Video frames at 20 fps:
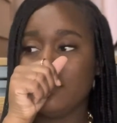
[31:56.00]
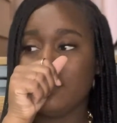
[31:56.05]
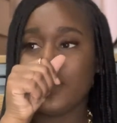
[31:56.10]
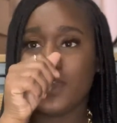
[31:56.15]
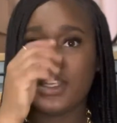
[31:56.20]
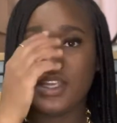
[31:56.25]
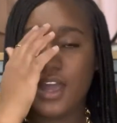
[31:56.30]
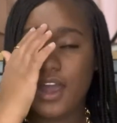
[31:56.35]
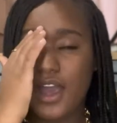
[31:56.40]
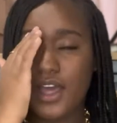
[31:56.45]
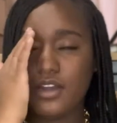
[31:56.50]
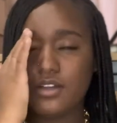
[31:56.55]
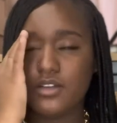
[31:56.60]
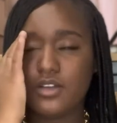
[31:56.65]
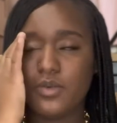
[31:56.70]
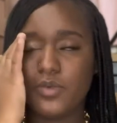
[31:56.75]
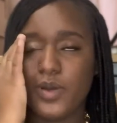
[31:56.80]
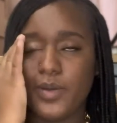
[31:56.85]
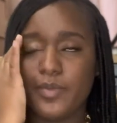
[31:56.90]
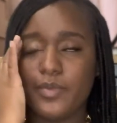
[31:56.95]
yeah, I don't
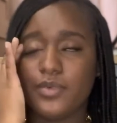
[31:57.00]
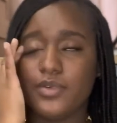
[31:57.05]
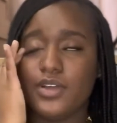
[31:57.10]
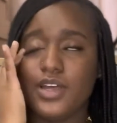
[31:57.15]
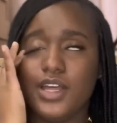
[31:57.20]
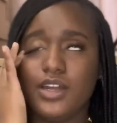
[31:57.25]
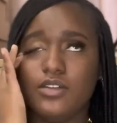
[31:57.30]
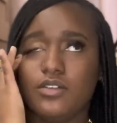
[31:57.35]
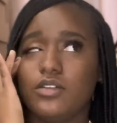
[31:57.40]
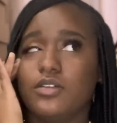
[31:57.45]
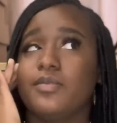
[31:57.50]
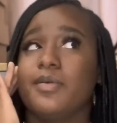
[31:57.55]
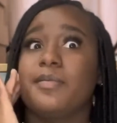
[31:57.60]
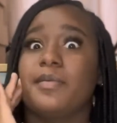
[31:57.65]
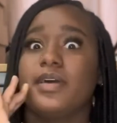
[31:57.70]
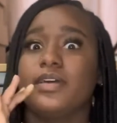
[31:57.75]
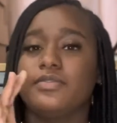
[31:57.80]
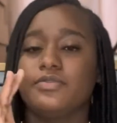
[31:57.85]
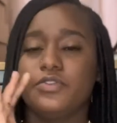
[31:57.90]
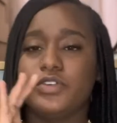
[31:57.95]
know where
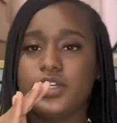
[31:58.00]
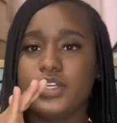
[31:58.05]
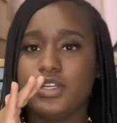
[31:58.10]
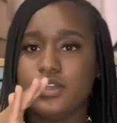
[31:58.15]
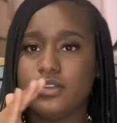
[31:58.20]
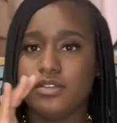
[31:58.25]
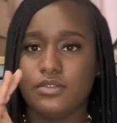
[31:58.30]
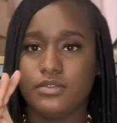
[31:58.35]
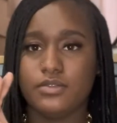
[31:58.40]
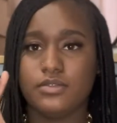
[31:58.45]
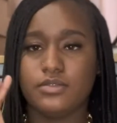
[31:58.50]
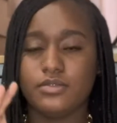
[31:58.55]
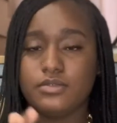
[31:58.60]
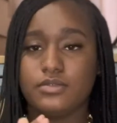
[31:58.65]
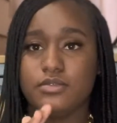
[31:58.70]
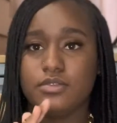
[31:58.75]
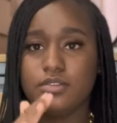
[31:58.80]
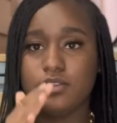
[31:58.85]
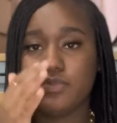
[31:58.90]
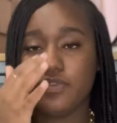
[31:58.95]
my freaking
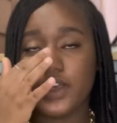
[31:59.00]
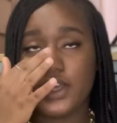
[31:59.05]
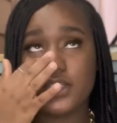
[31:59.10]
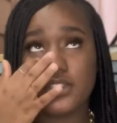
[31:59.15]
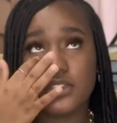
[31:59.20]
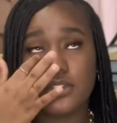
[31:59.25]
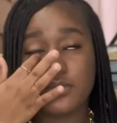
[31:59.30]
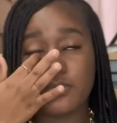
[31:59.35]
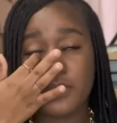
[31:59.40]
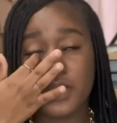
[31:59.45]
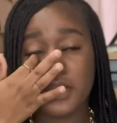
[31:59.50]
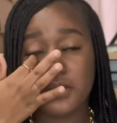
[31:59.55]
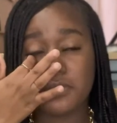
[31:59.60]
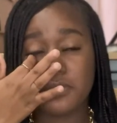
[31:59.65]
face is, my